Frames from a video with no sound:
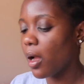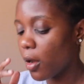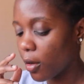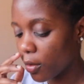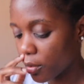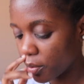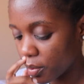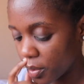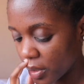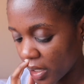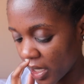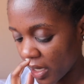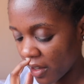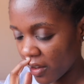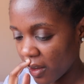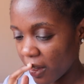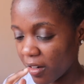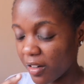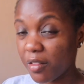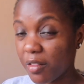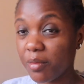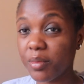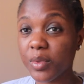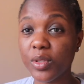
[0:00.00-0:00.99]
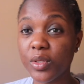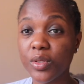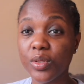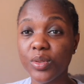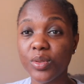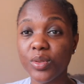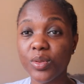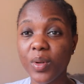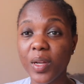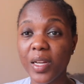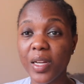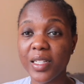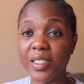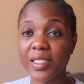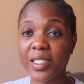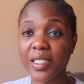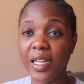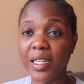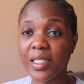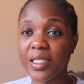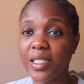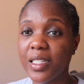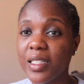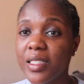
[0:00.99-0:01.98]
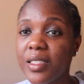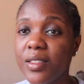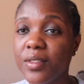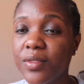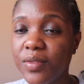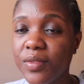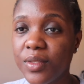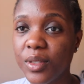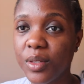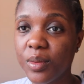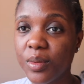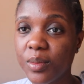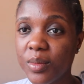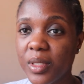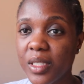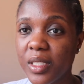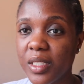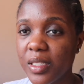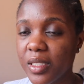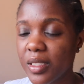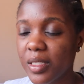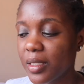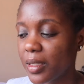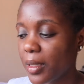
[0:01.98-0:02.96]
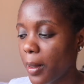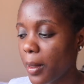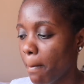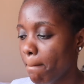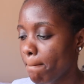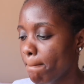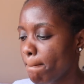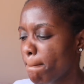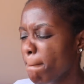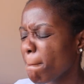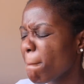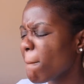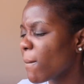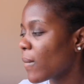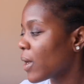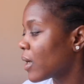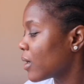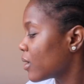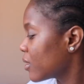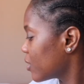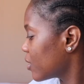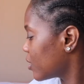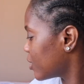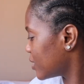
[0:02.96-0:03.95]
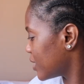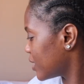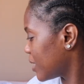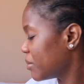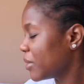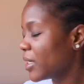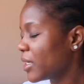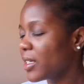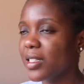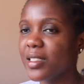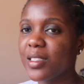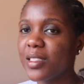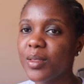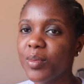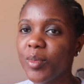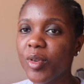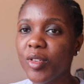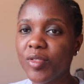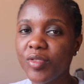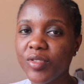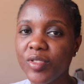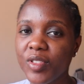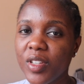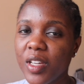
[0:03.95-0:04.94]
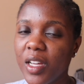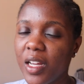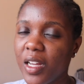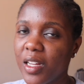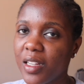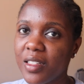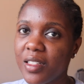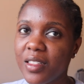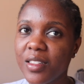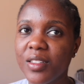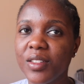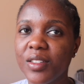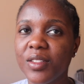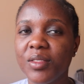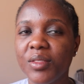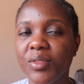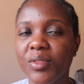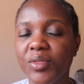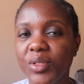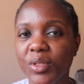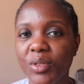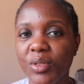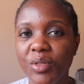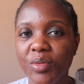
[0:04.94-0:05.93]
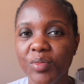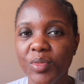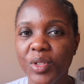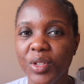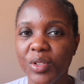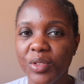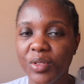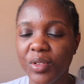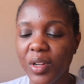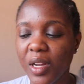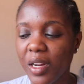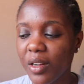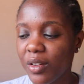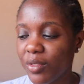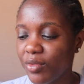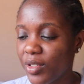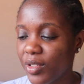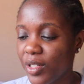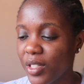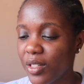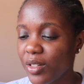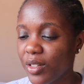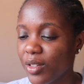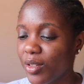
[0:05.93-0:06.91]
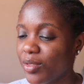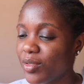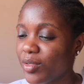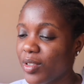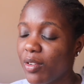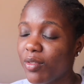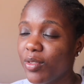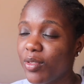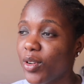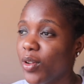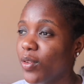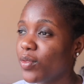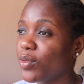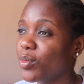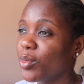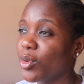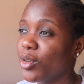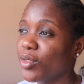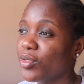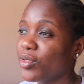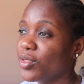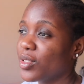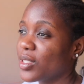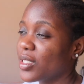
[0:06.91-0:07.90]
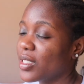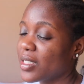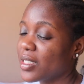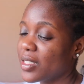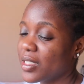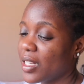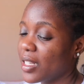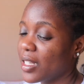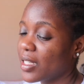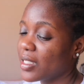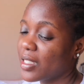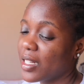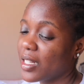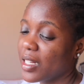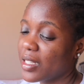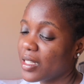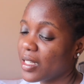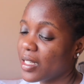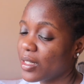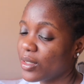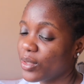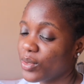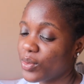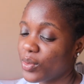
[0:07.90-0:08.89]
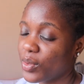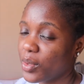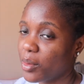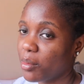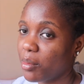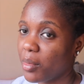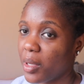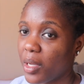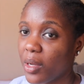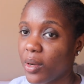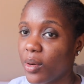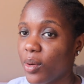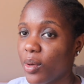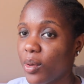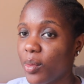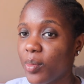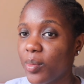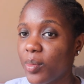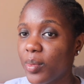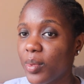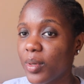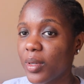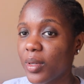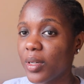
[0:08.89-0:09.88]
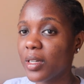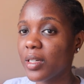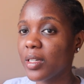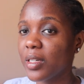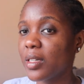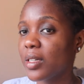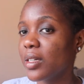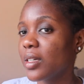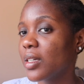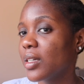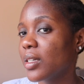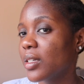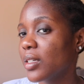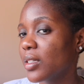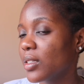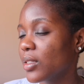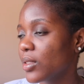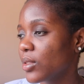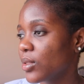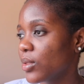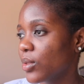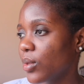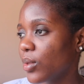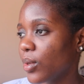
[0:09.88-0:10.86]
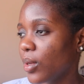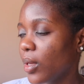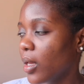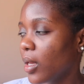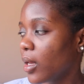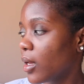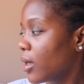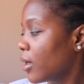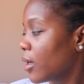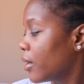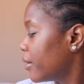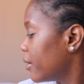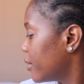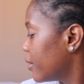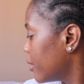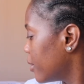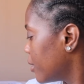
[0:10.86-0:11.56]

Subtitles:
have been so excited to film this. Because I mean, it's Morphe, and if you know me, you know I've loved Morphe since I started doing makeup. So yeah,